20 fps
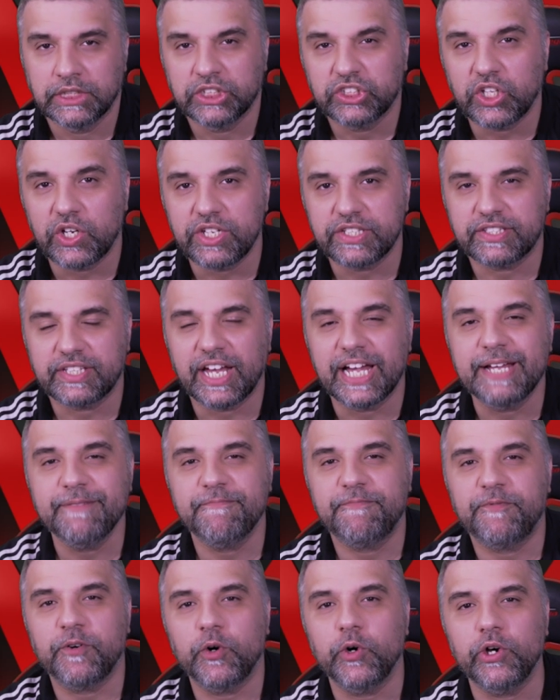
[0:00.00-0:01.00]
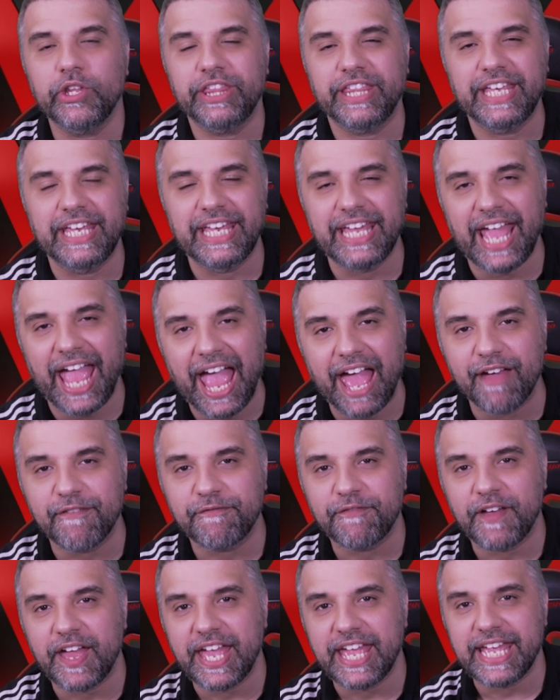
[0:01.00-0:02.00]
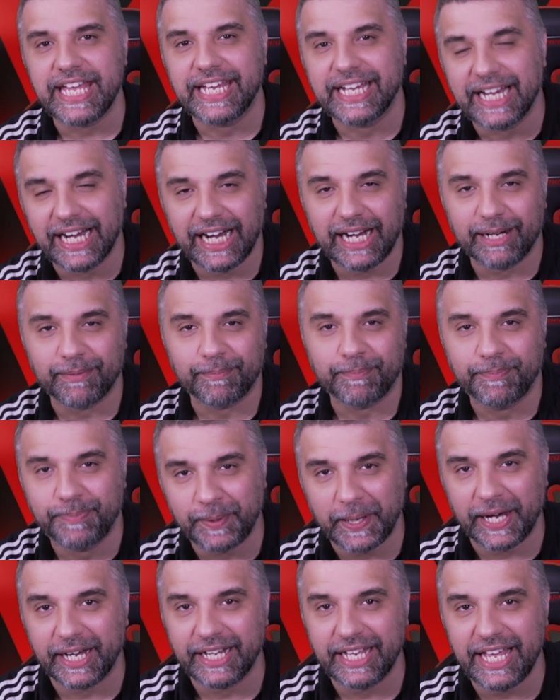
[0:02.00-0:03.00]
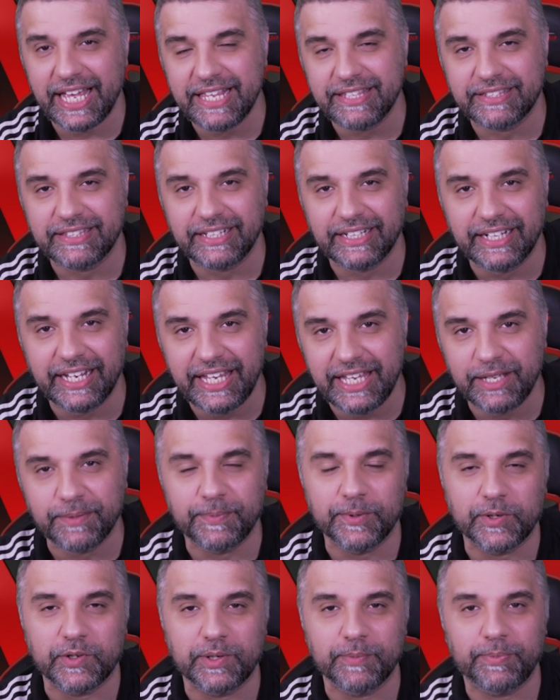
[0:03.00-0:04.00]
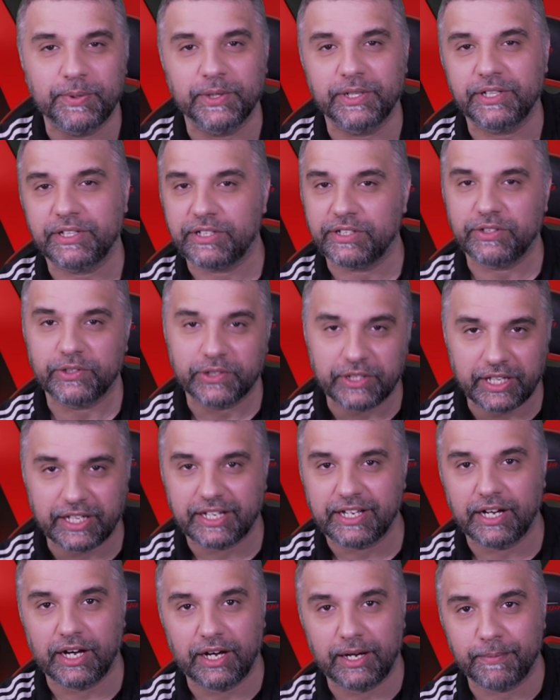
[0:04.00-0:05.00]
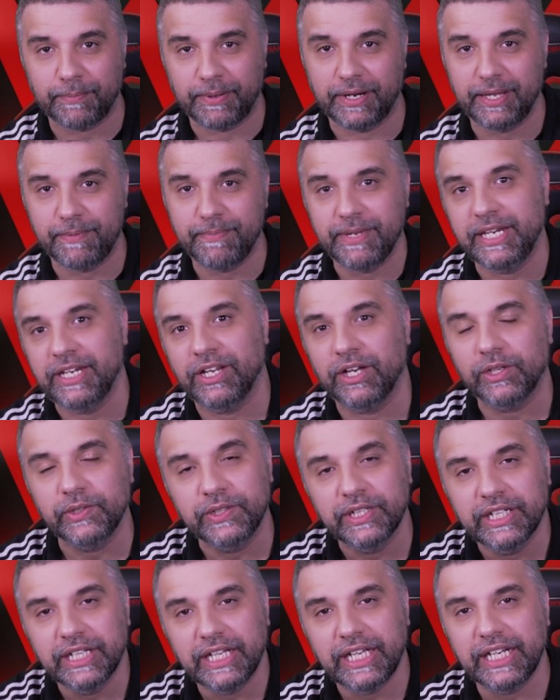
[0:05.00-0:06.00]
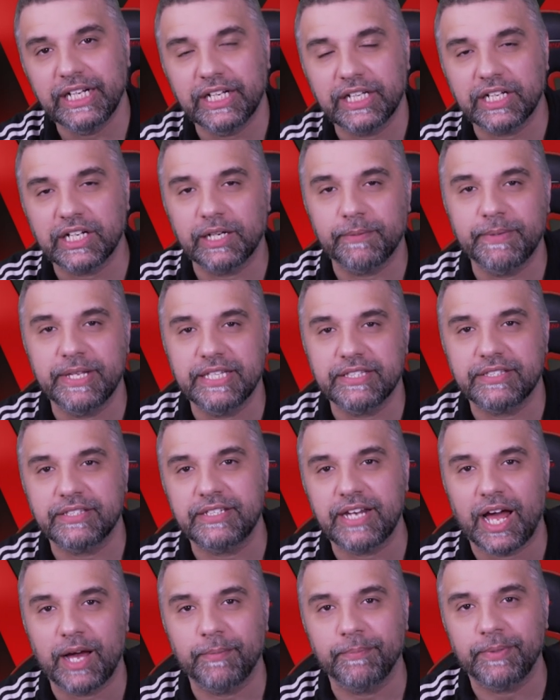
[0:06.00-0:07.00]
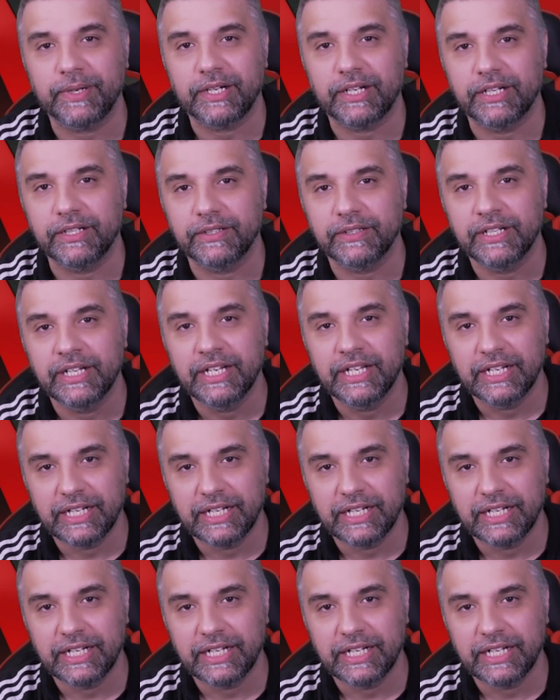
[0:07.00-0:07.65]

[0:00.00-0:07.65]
So it's time for the FA Cup, but is the league more important or the cup? Let me know in the comments down below.